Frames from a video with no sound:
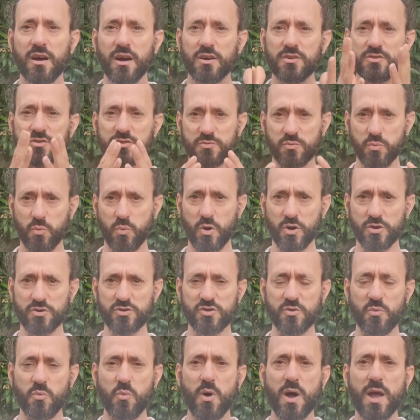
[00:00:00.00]
are just
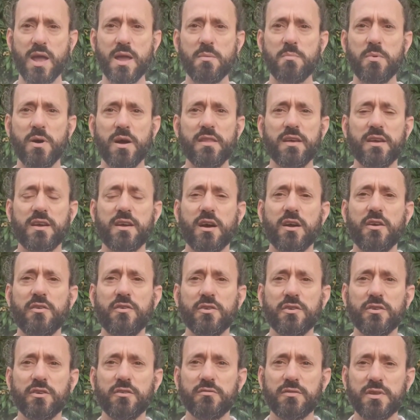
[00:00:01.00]
washed away by the
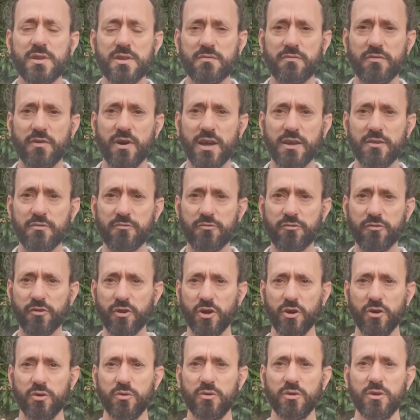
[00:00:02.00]
current, the divine
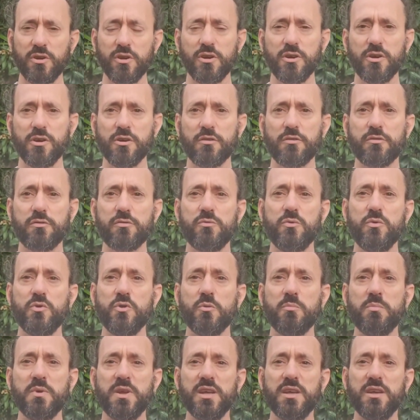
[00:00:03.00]
flow through
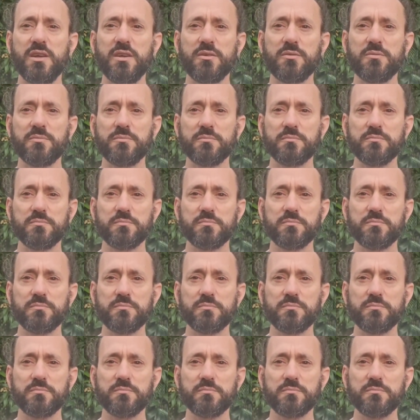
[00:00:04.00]
your being.